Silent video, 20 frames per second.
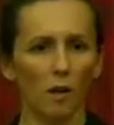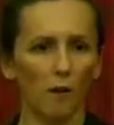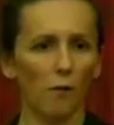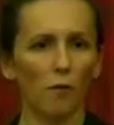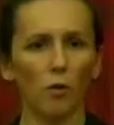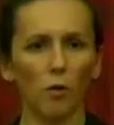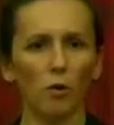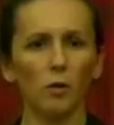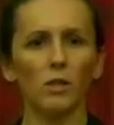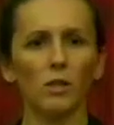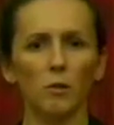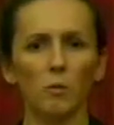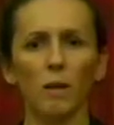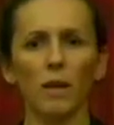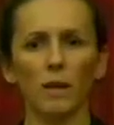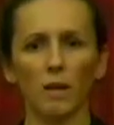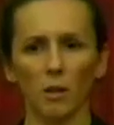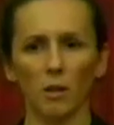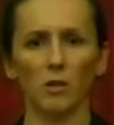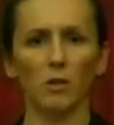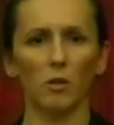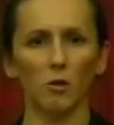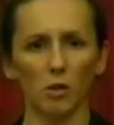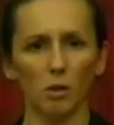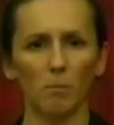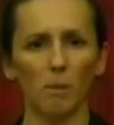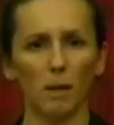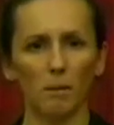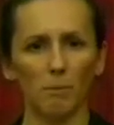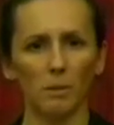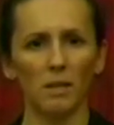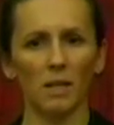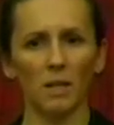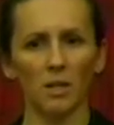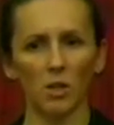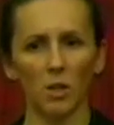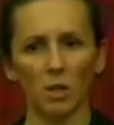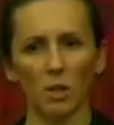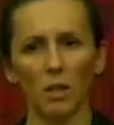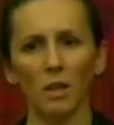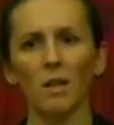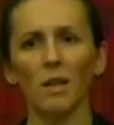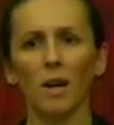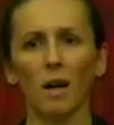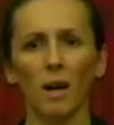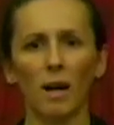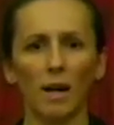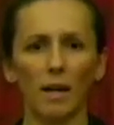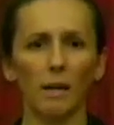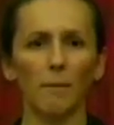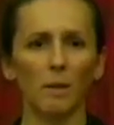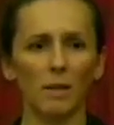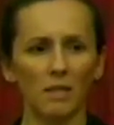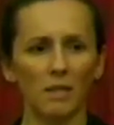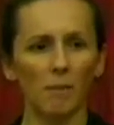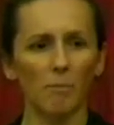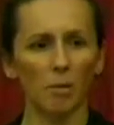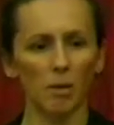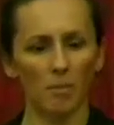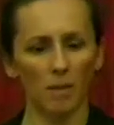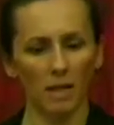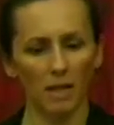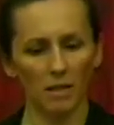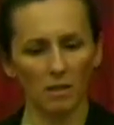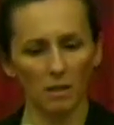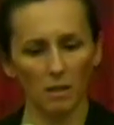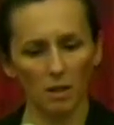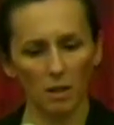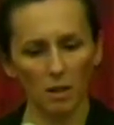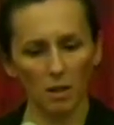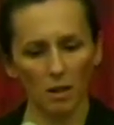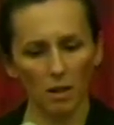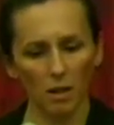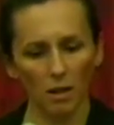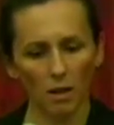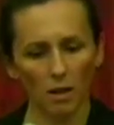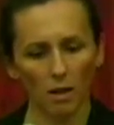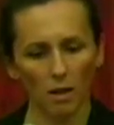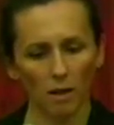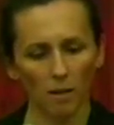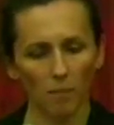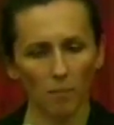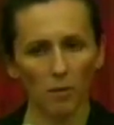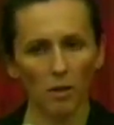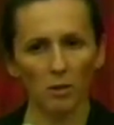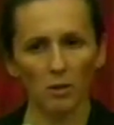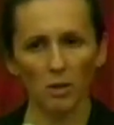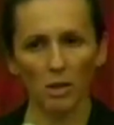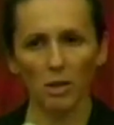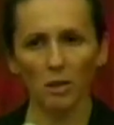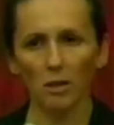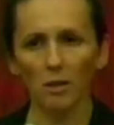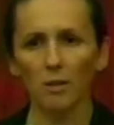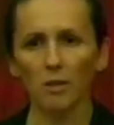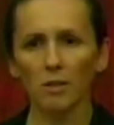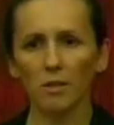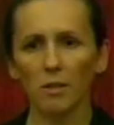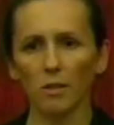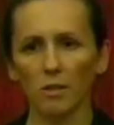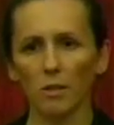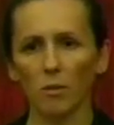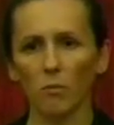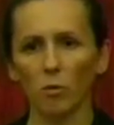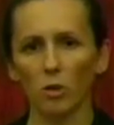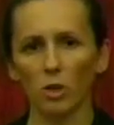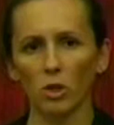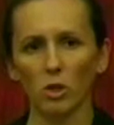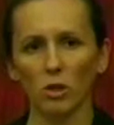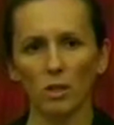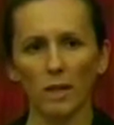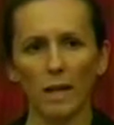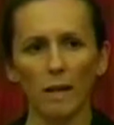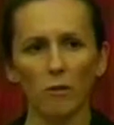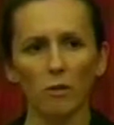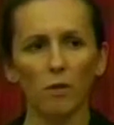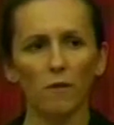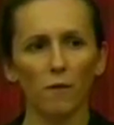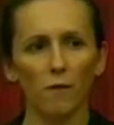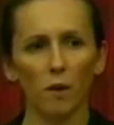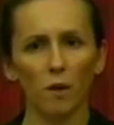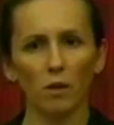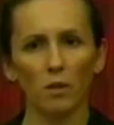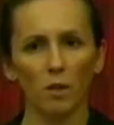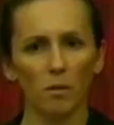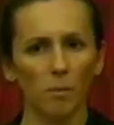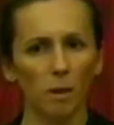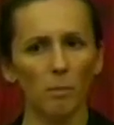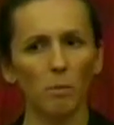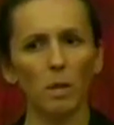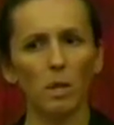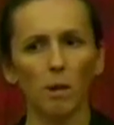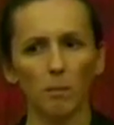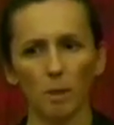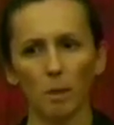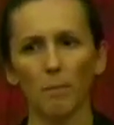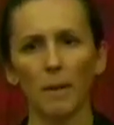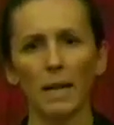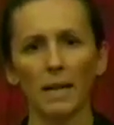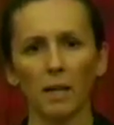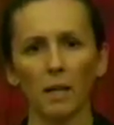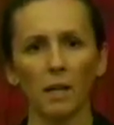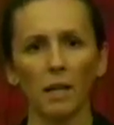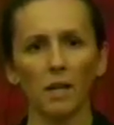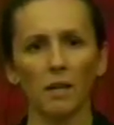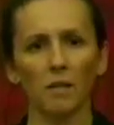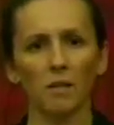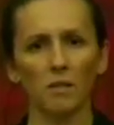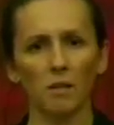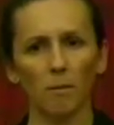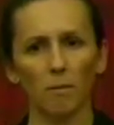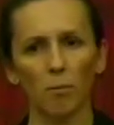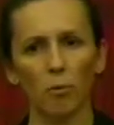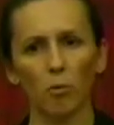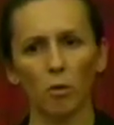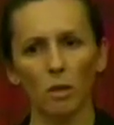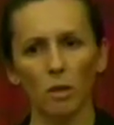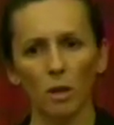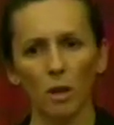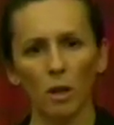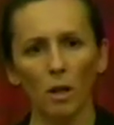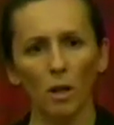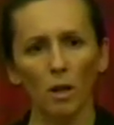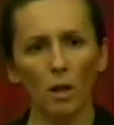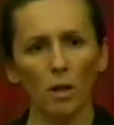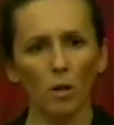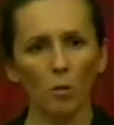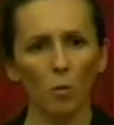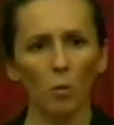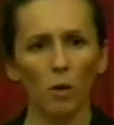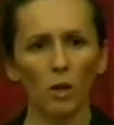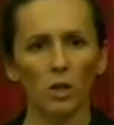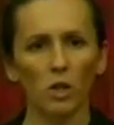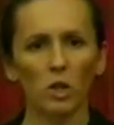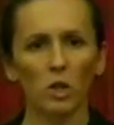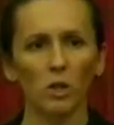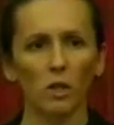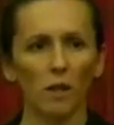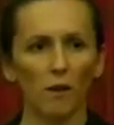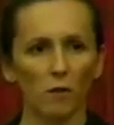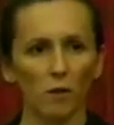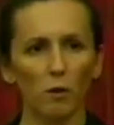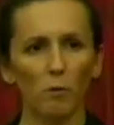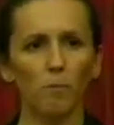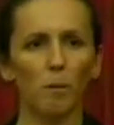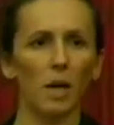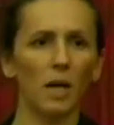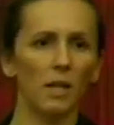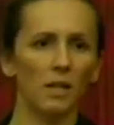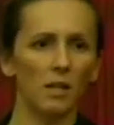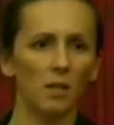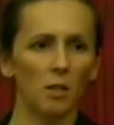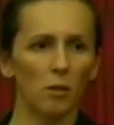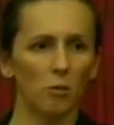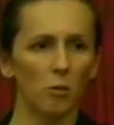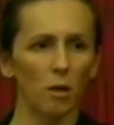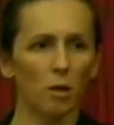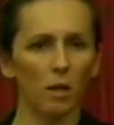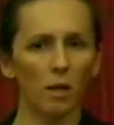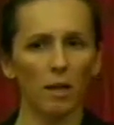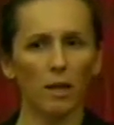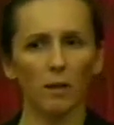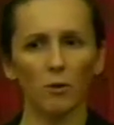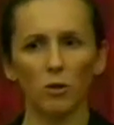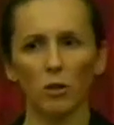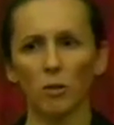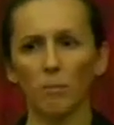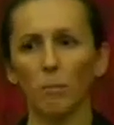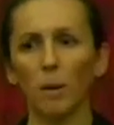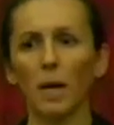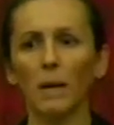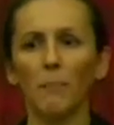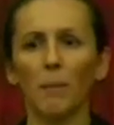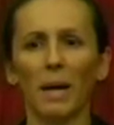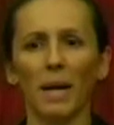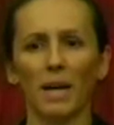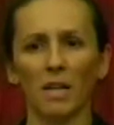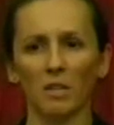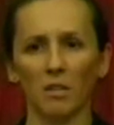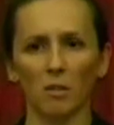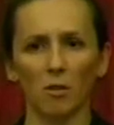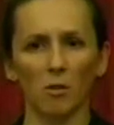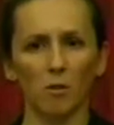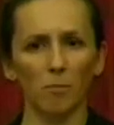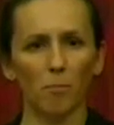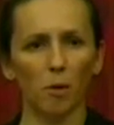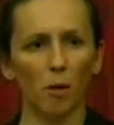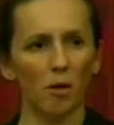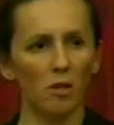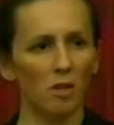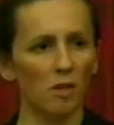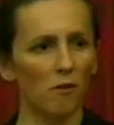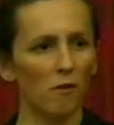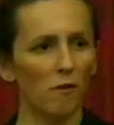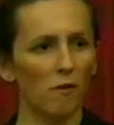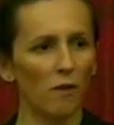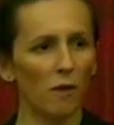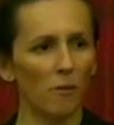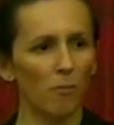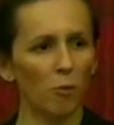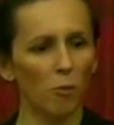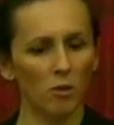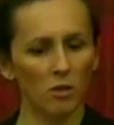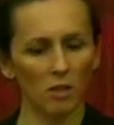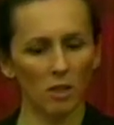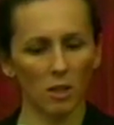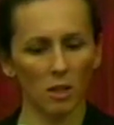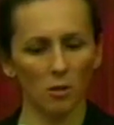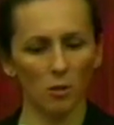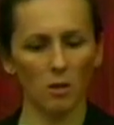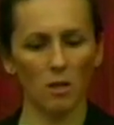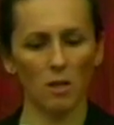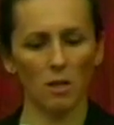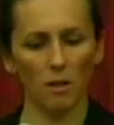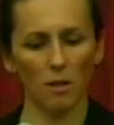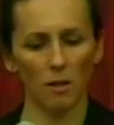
course you cannot search my possession. I am a diplomat. There's the CLEAR system, which is now defunct and maybe coming back again at some point, which, if you bought into it, allowed you to bypass certain parts of airport security.